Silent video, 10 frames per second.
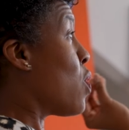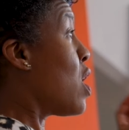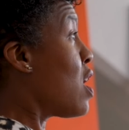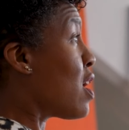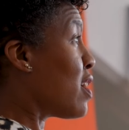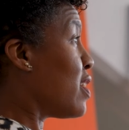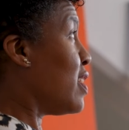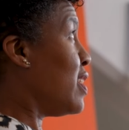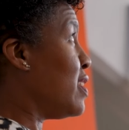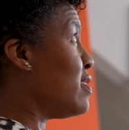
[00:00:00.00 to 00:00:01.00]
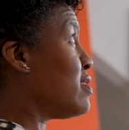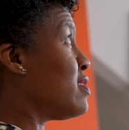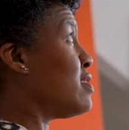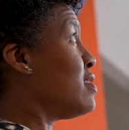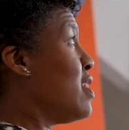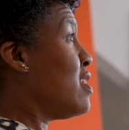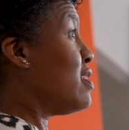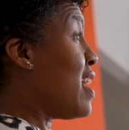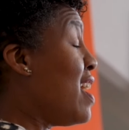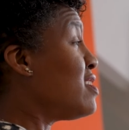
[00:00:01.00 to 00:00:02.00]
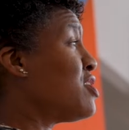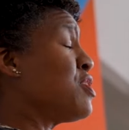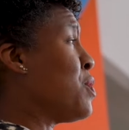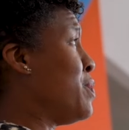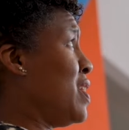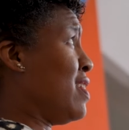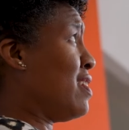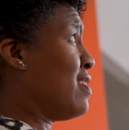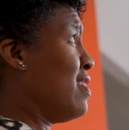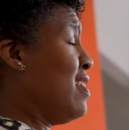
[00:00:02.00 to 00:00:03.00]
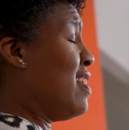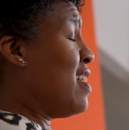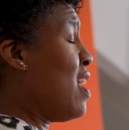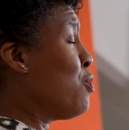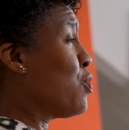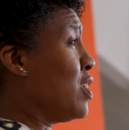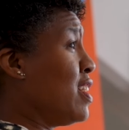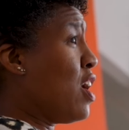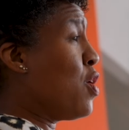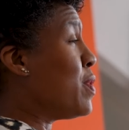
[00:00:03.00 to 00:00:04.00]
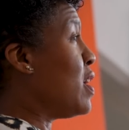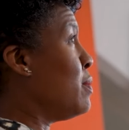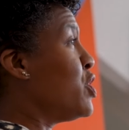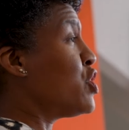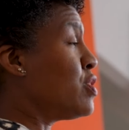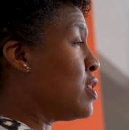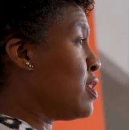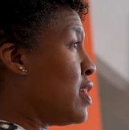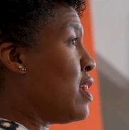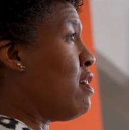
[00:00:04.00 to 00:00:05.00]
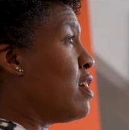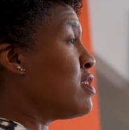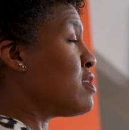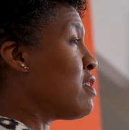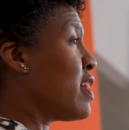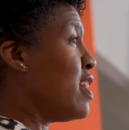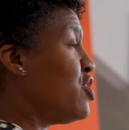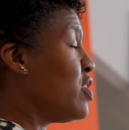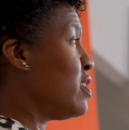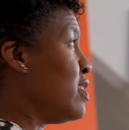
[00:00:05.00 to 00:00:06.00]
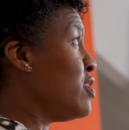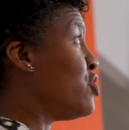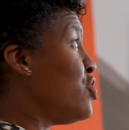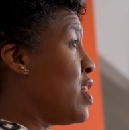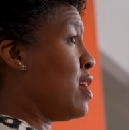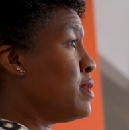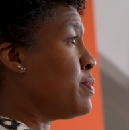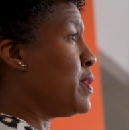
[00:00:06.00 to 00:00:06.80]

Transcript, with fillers: work is that's so big. And I really hope and I'm sure that artists are catching these gems